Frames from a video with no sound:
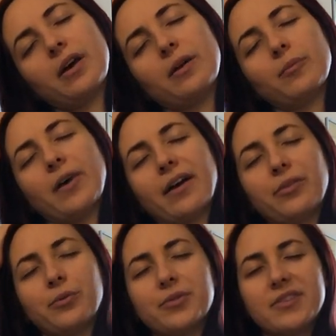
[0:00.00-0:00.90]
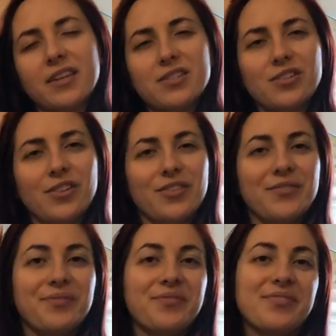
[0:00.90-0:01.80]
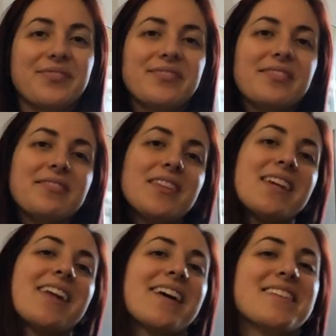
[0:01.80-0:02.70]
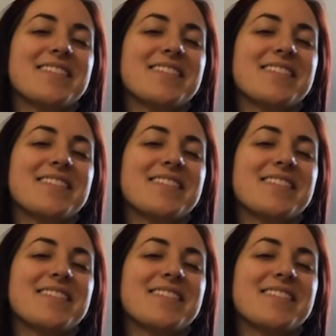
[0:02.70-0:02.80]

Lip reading: And back through center. Nice.